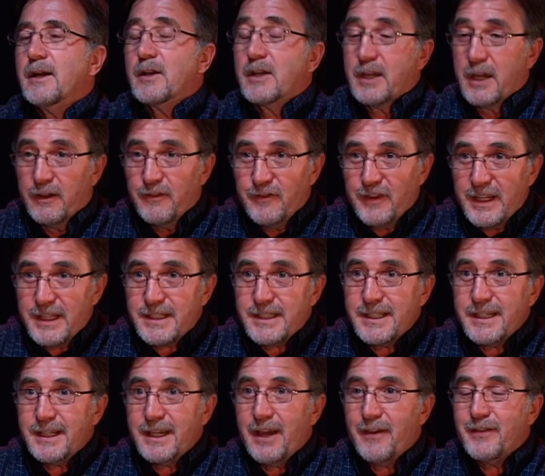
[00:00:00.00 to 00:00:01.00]

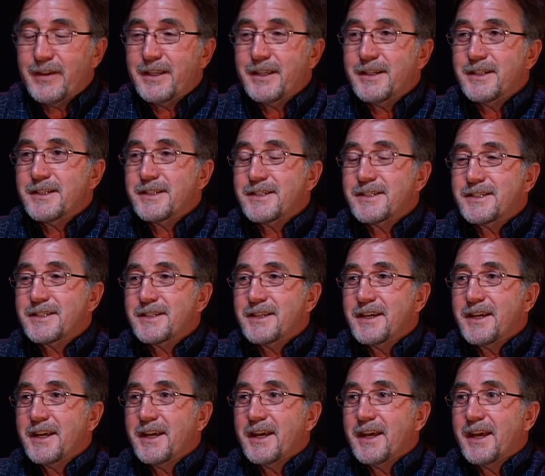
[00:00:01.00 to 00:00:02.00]
convincing evidence
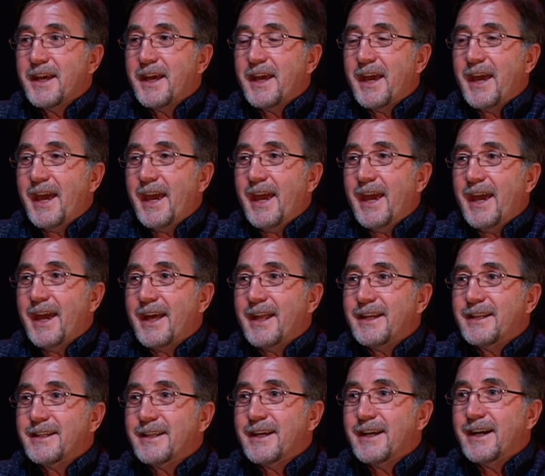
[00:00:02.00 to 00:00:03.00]

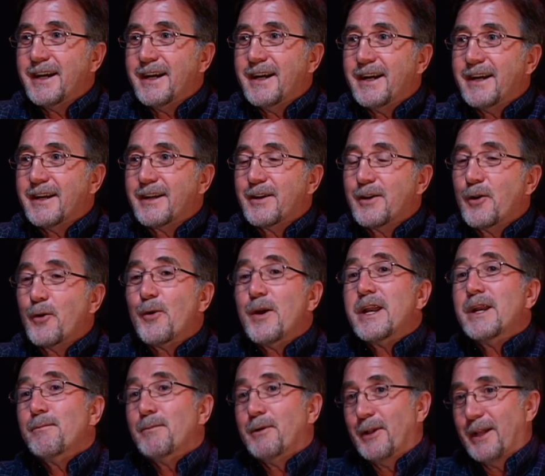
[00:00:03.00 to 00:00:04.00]
and
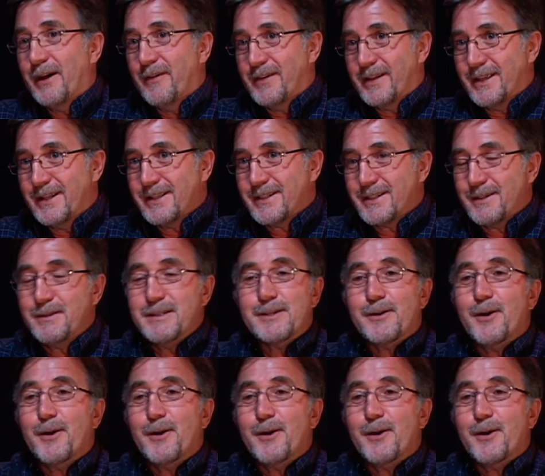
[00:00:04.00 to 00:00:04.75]
credible evidence. These